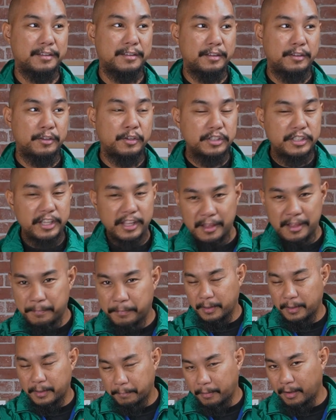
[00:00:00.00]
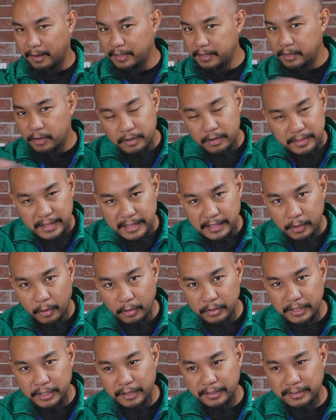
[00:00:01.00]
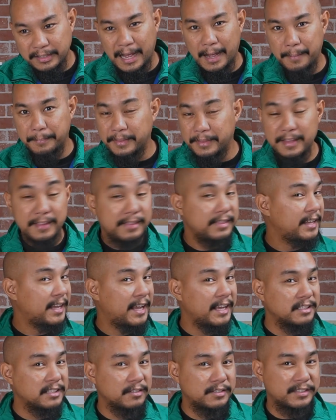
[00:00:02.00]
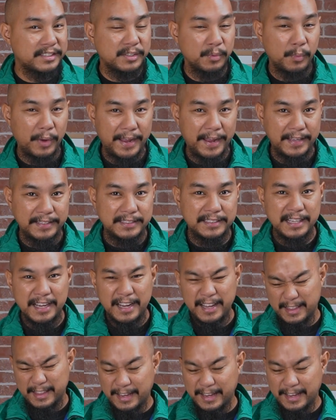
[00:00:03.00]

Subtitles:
usually they a polyurethane coating on top, and then in the case of suedes,